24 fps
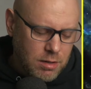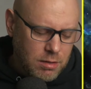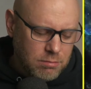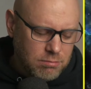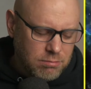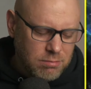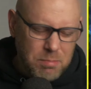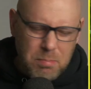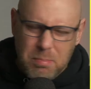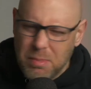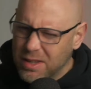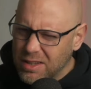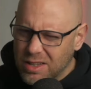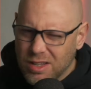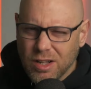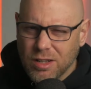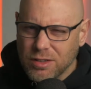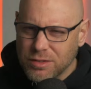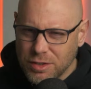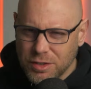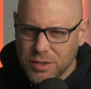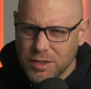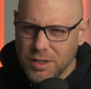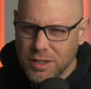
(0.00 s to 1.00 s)
milk
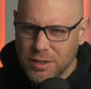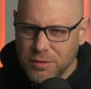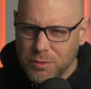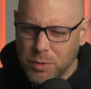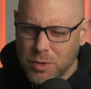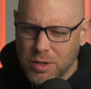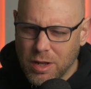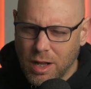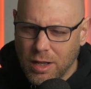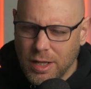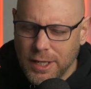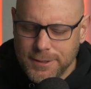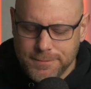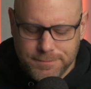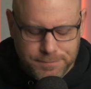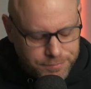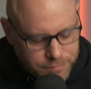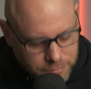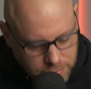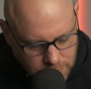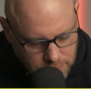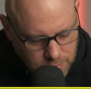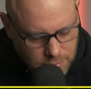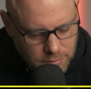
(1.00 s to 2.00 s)
alternative, we'll call it.
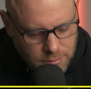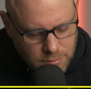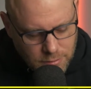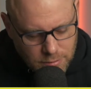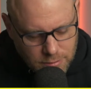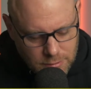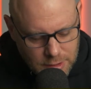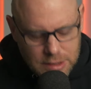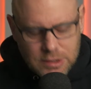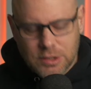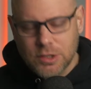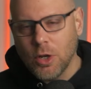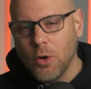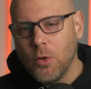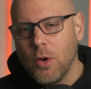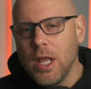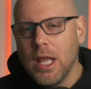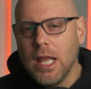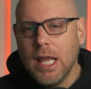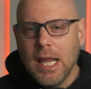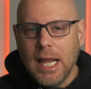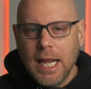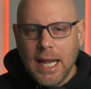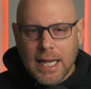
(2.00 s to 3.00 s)
So
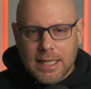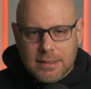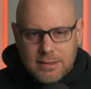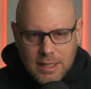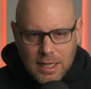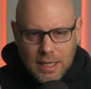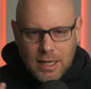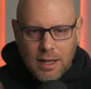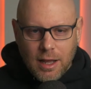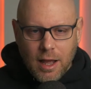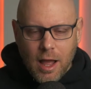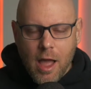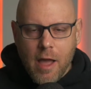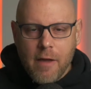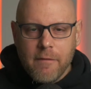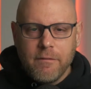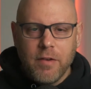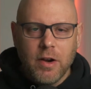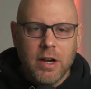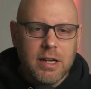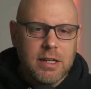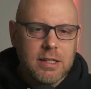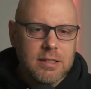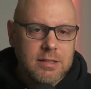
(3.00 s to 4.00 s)
it's got a
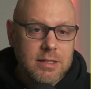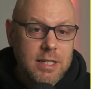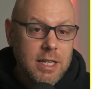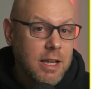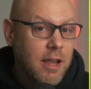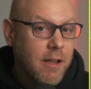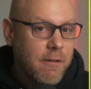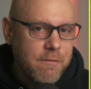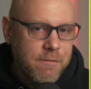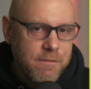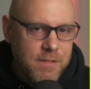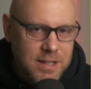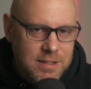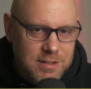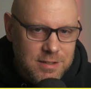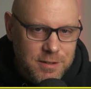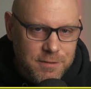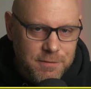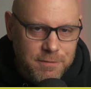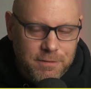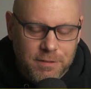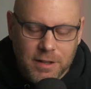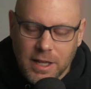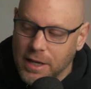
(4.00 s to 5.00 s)
very distinct
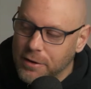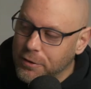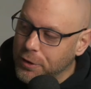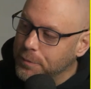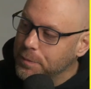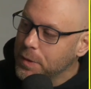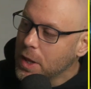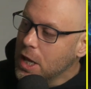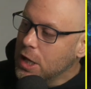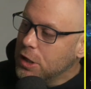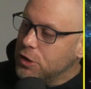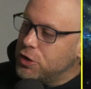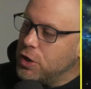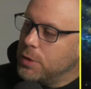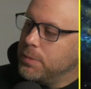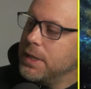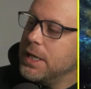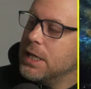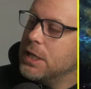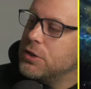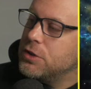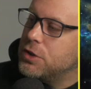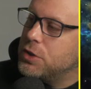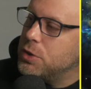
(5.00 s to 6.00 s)
festive flavor.
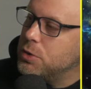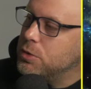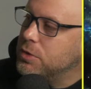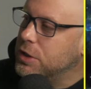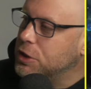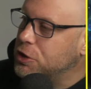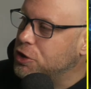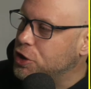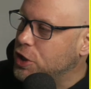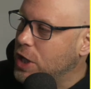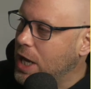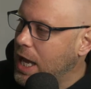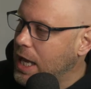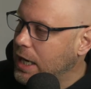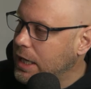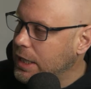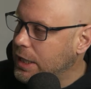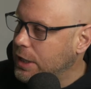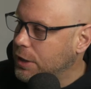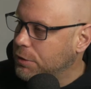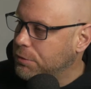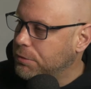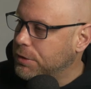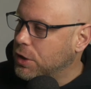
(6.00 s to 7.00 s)
Jumping into the chat
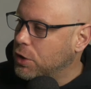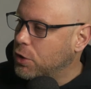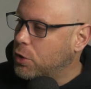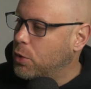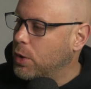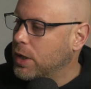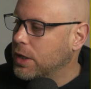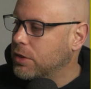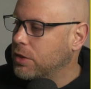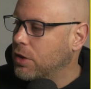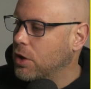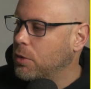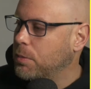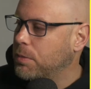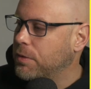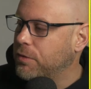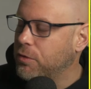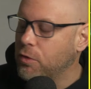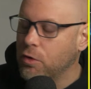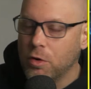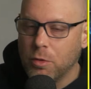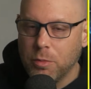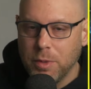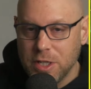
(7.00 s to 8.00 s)
here real quick, though,
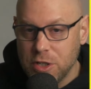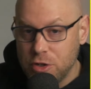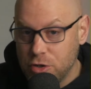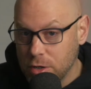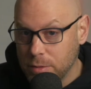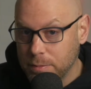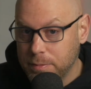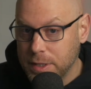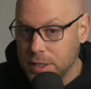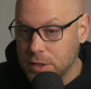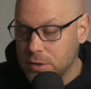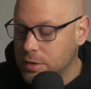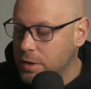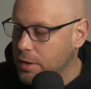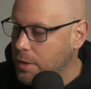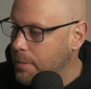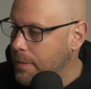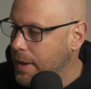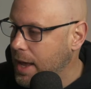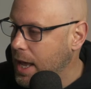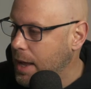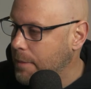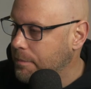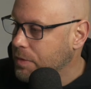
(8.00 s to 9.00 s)
before we jump into the
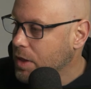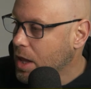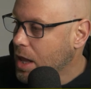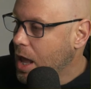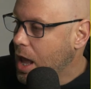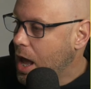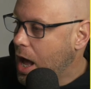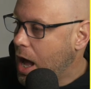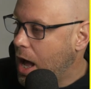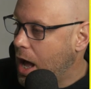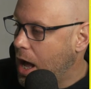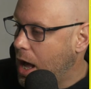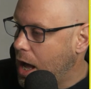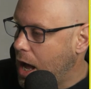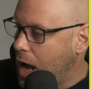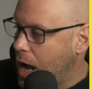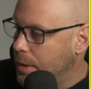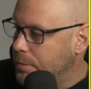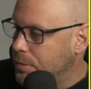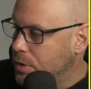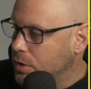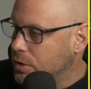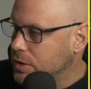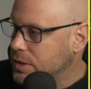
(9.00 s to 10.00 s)
map,
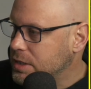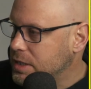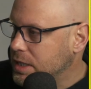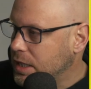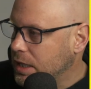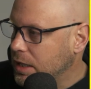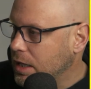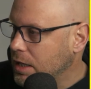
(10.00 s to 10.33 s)
I'm noticing